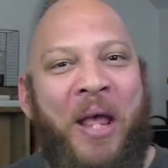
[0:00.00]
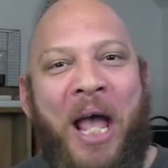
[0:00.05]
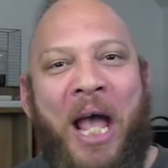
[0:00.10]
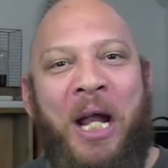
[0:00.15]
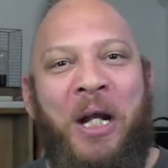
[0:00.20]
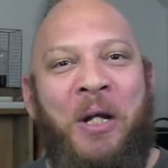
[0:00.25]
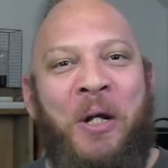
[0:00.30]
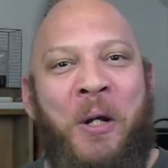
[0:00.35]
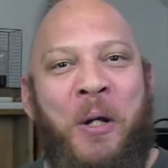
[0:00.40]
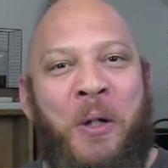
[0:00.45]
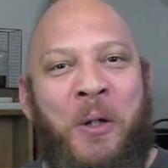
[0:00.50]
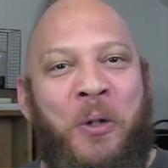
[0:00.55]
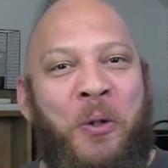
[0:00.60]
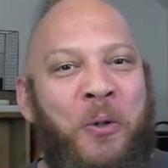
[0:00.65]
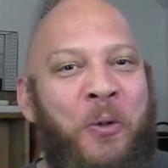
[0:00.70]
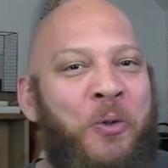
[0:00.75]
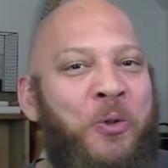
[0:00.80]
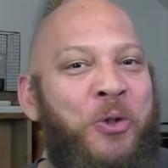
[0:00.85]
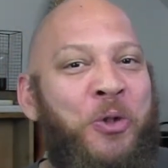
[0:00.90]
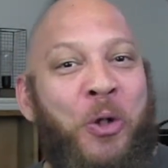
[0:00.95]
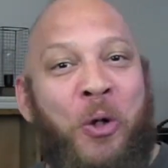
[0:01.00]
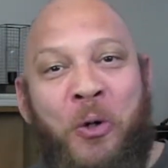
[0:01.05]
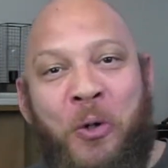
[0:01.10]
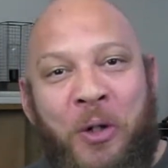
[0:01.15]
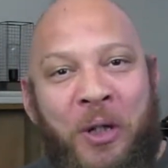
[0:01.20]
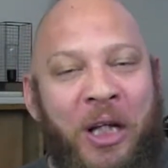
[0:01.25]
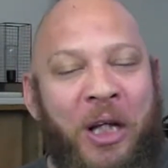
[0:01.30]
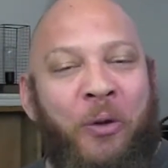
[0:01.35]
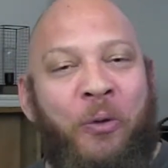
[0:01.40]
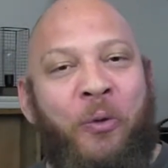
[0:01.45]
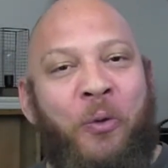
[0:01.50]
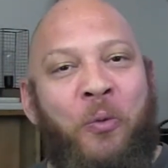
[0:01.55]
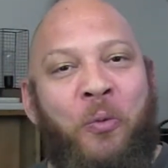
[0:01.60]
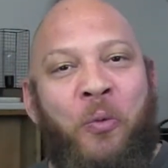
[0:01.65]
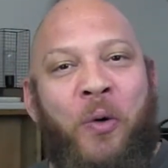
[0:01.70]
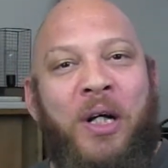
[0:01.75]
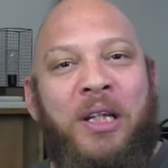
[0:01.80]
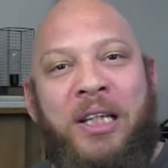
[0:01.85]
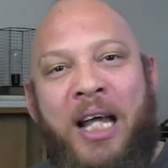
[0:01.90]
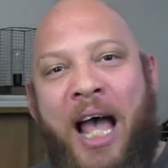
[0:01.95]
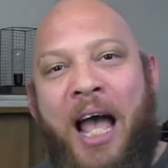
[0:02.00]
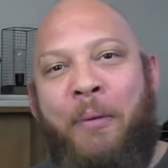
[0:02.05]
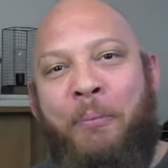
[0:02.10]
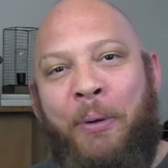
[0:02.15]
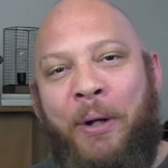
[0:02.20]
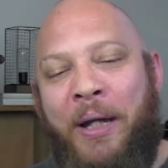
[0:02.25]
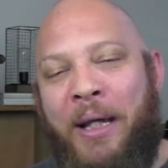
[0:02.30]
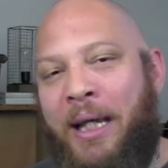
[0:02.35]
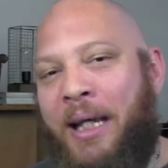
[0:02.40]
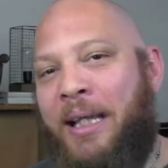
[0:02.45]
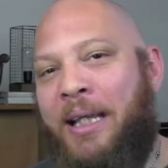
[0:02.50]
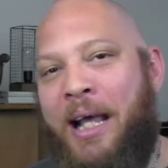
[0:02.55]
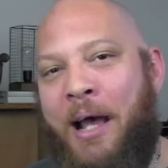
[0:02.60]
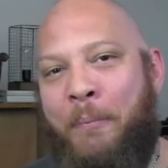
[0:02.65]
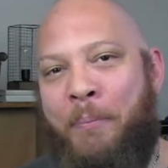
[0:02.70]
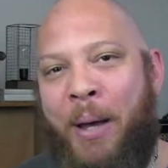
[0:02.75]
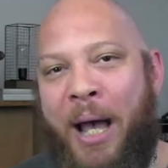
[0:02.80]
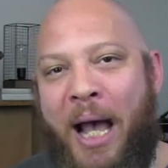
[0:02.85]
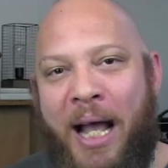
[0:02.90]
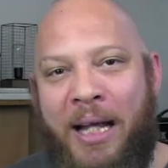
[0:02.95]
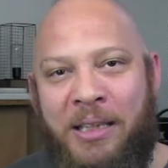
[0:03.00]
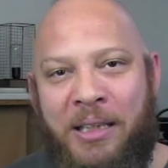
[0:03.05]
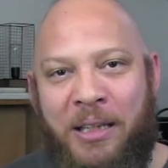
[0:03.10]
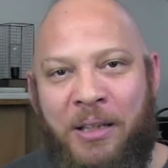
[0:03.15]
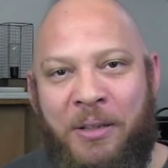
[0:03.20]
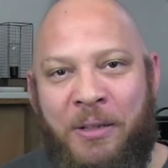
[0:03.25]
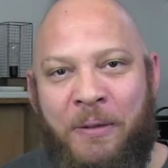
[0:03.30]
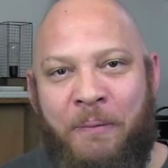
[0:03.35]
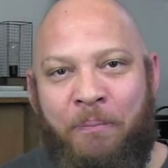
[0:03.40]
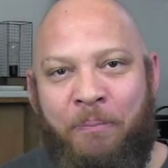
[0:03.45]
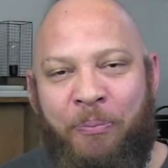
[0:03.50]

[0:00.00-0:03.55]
And you're journaling through what's happening in that passage.